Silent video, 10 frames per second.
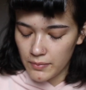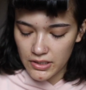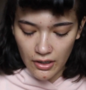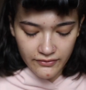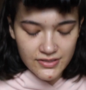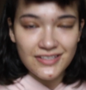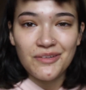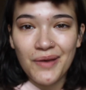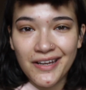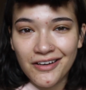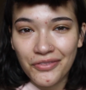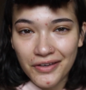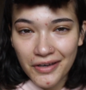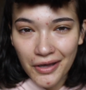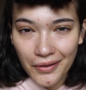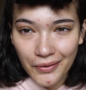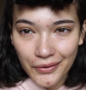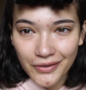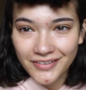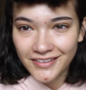mean, obviously depending on the
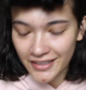color,